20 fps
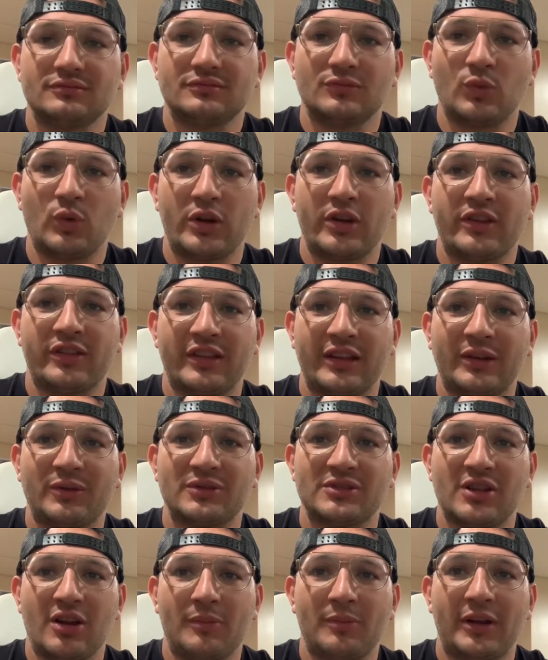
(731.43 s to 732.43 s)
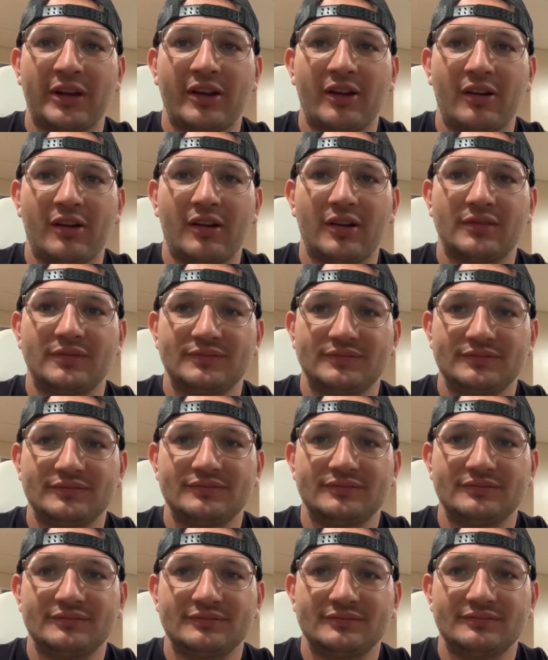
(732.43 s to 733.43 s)
What do you think was on my car?
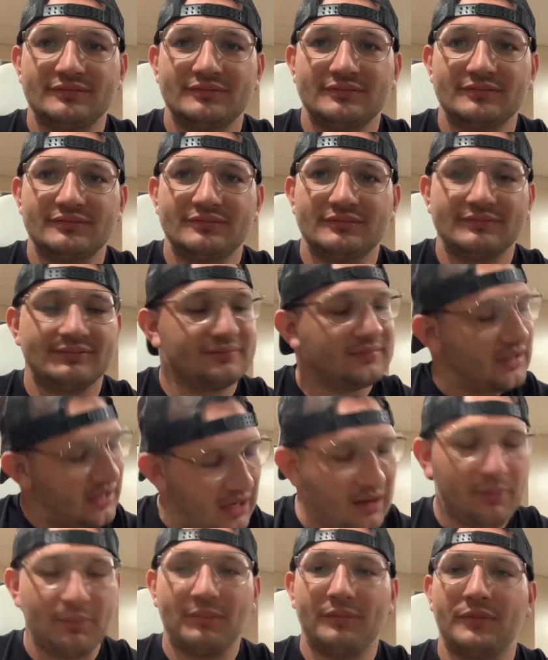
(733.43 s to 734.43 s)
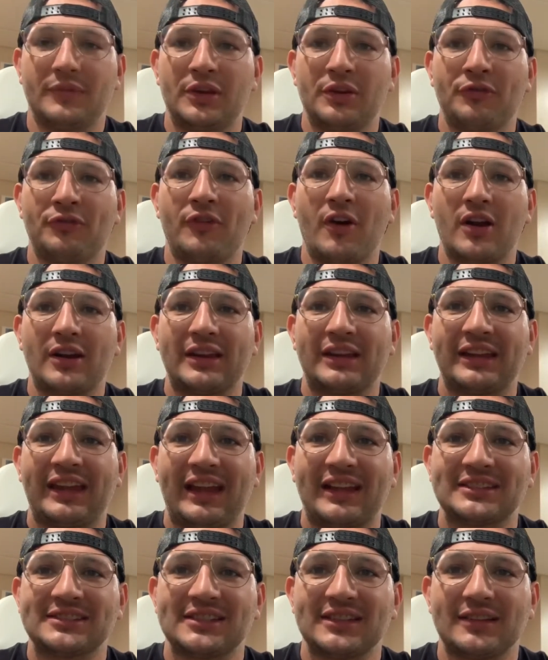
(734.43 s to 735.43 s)
Yep, you fucking
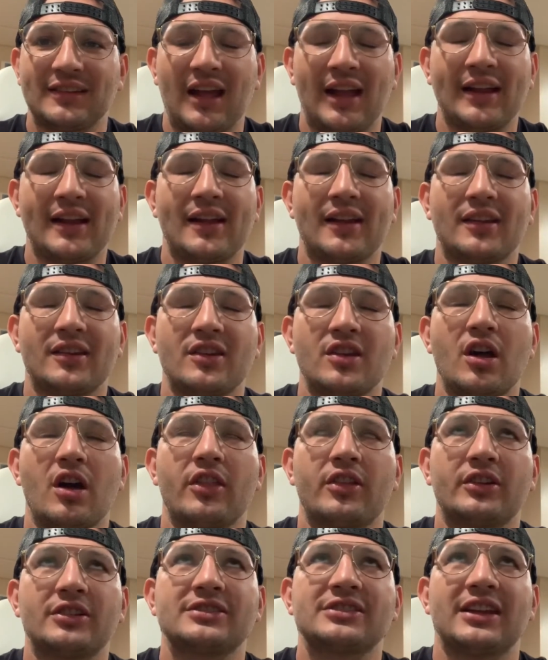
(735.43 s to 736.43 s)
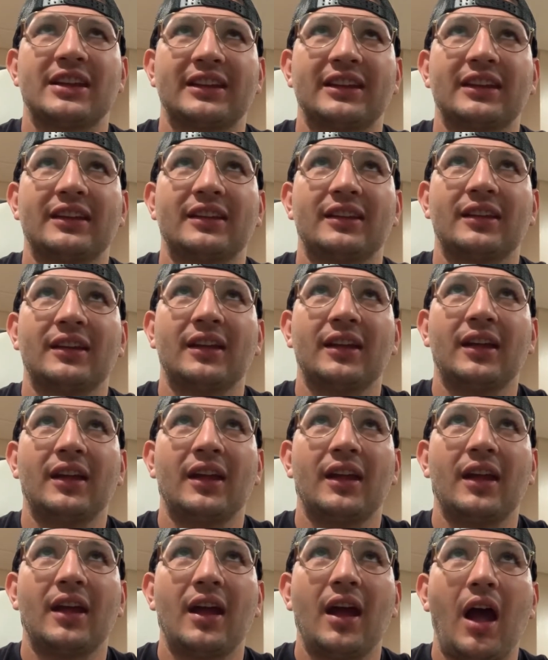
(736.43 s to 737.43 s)
guessed it. I got another ticket.
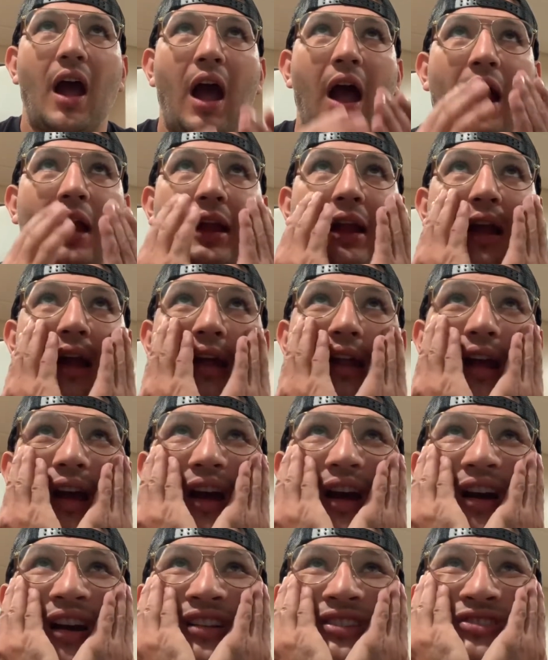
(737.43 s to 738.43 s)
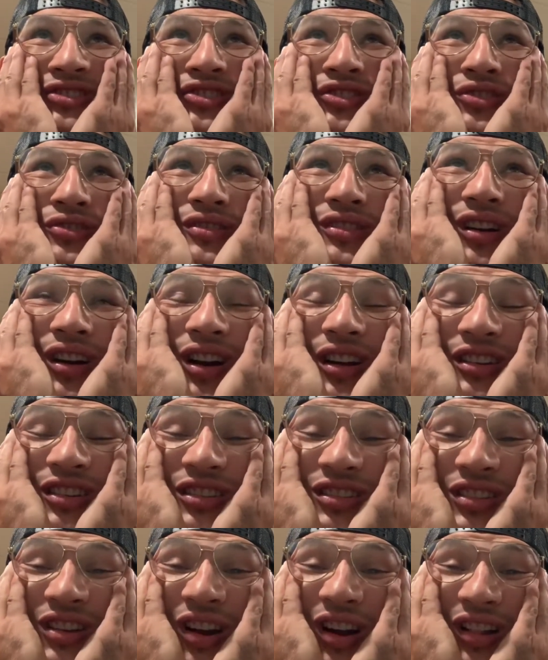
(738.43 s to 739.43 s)
I got a
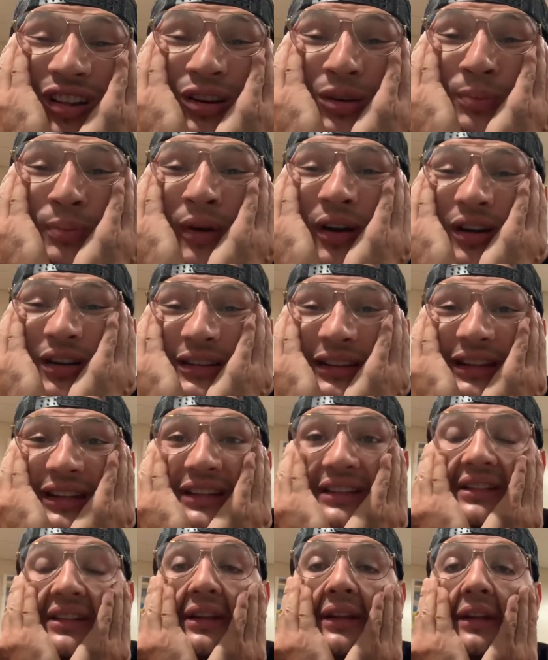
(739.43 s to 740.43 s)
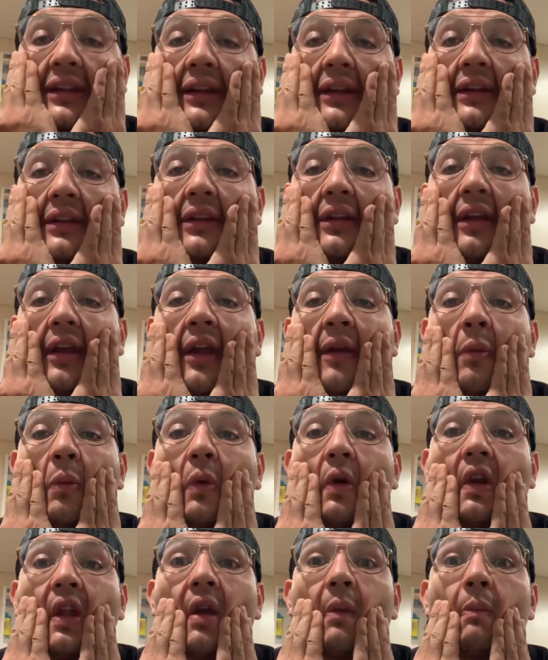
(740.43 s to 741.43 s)
$200 parking ticket. And
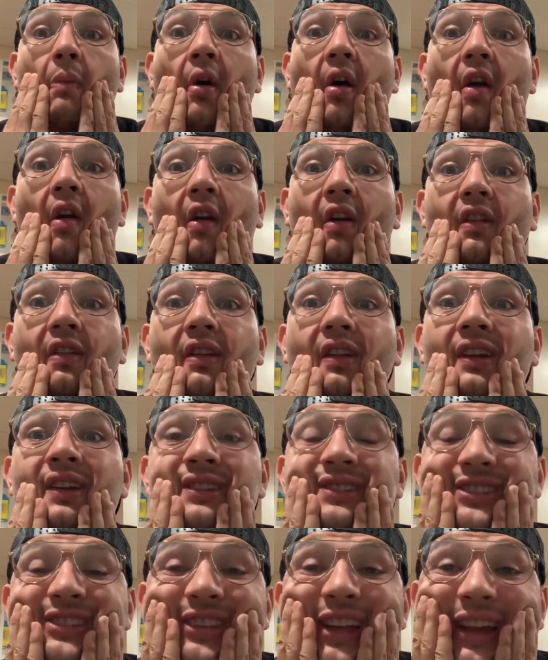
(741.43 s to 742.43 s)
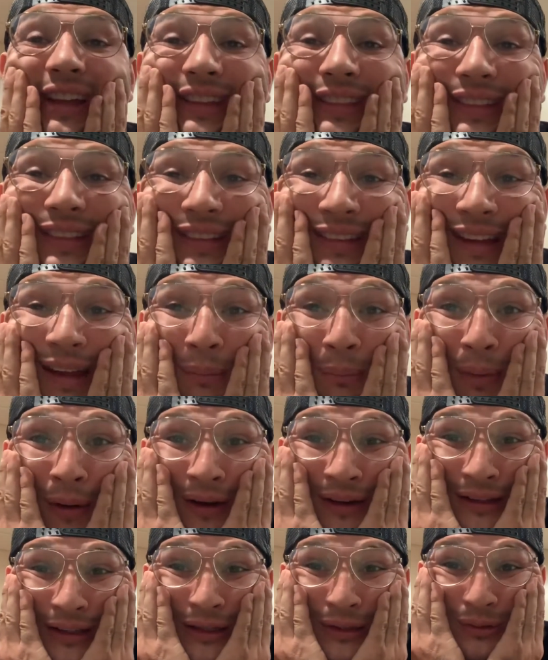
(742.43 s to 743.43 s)
when I parked, it said that
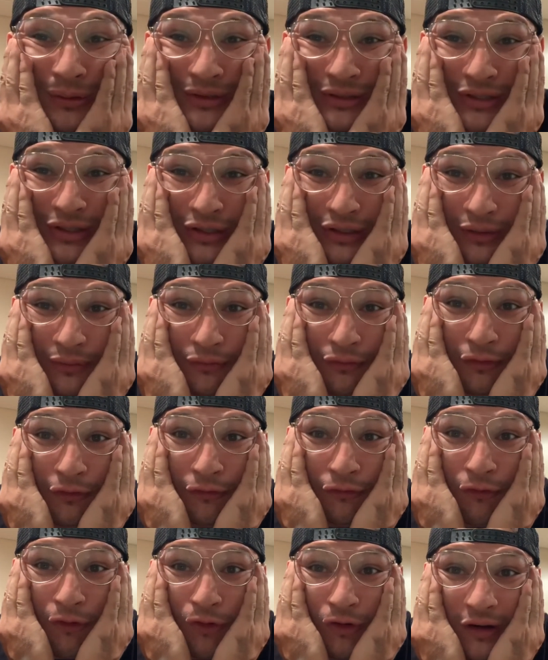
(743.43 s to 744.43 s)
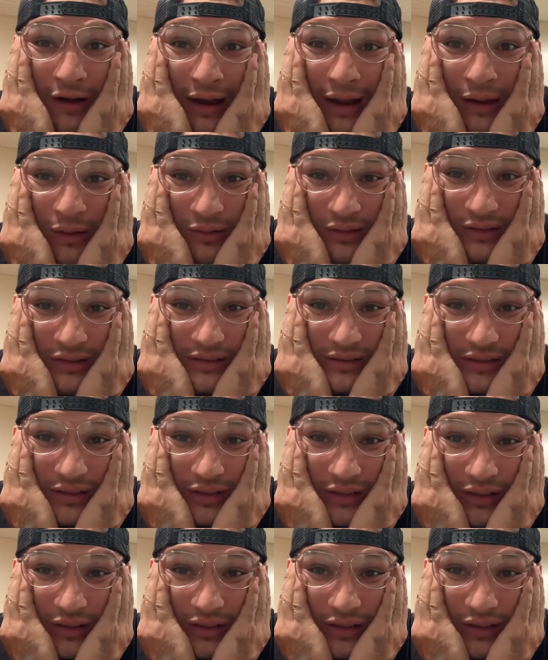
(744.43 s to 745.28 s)
parking was good for 4 hours.